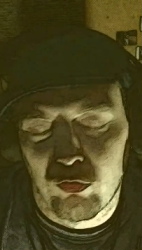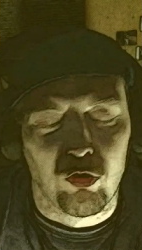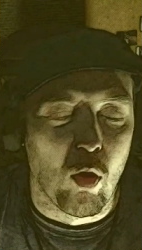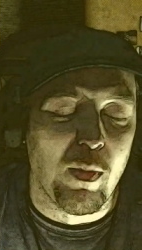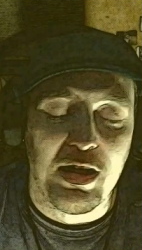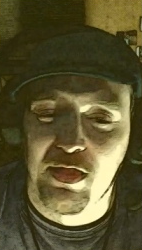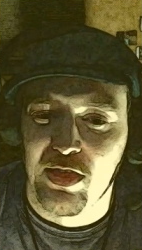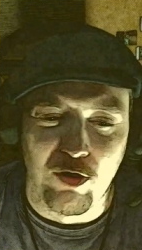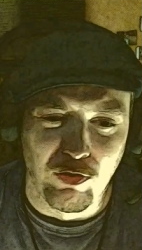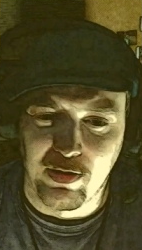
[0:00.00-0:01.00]
so many
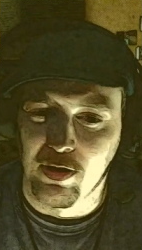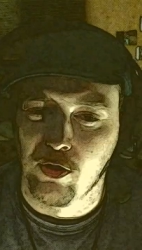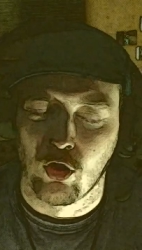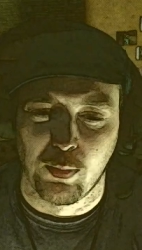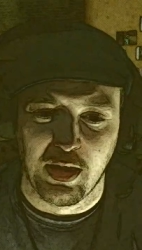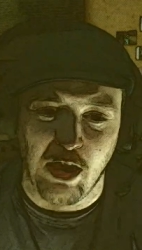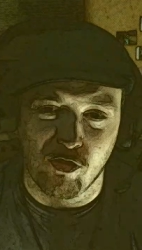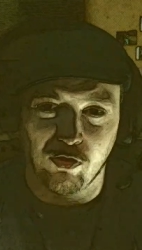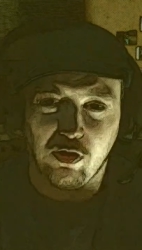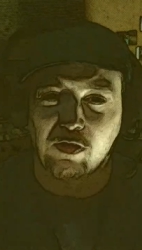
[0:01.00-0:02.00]
theories and
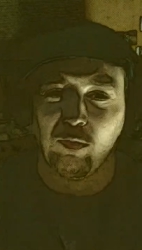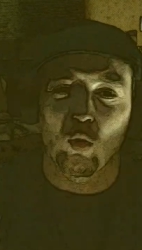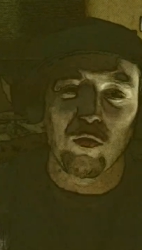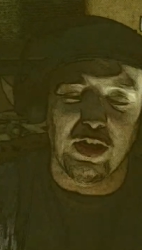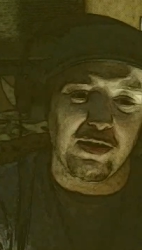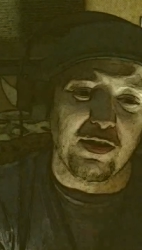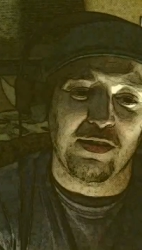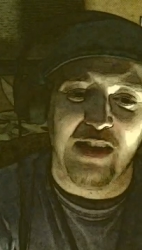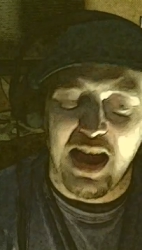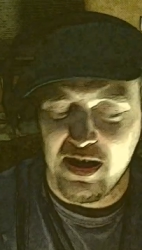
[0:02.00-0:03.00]
interpretations of this movie, it's
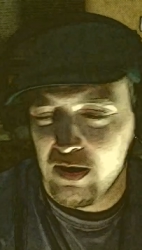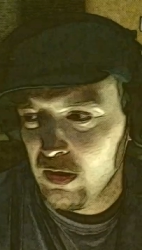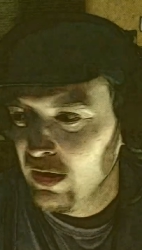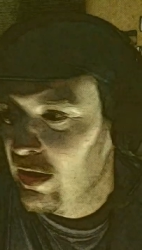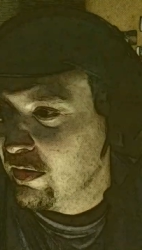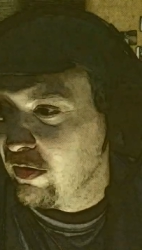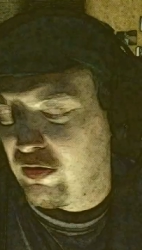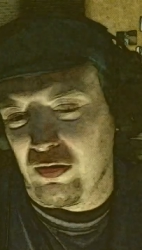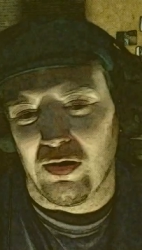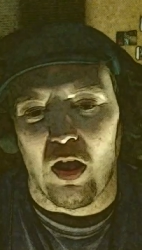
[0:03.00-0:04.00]
insane.
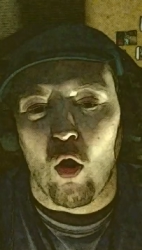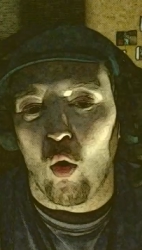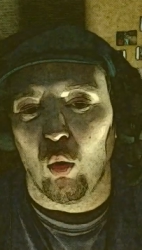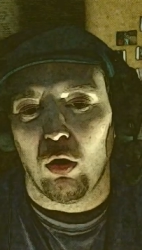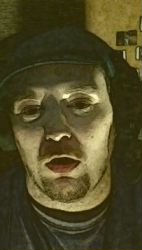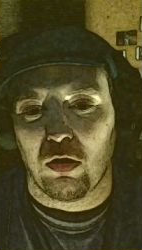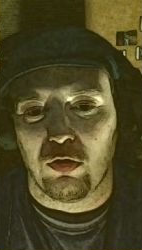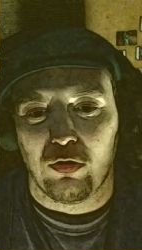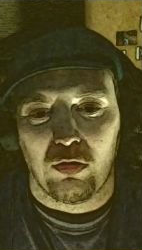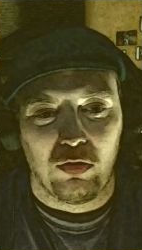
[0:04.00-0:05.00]
This is the whole
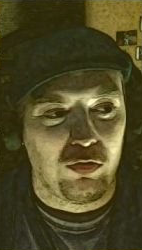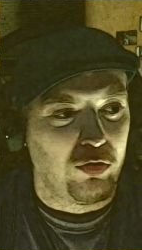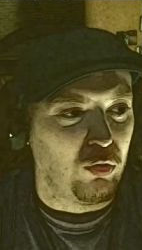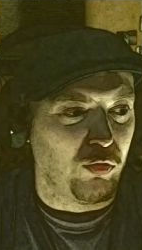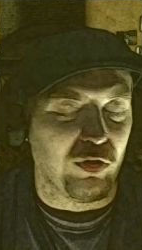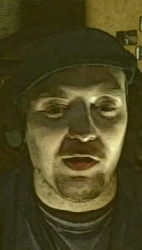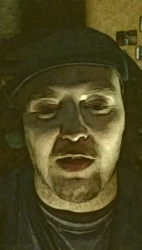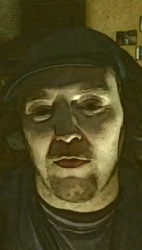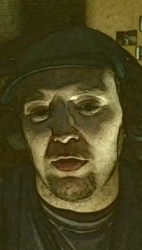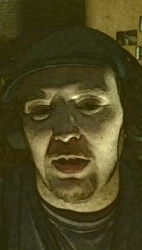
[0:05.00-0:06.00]

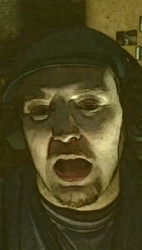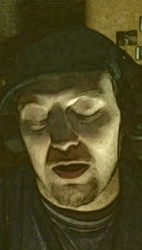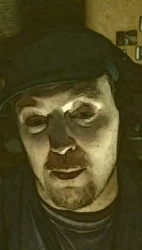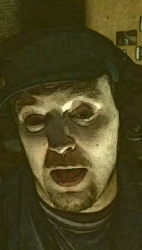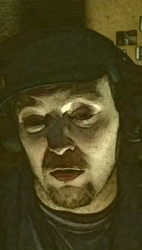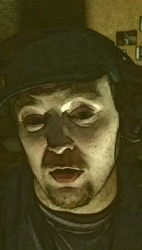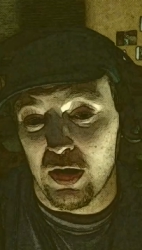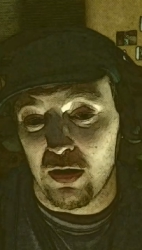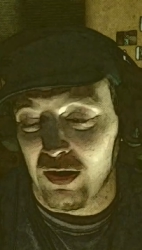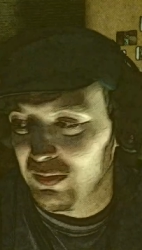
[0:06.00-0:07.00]
237
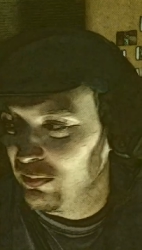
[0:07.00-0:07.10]
documentary,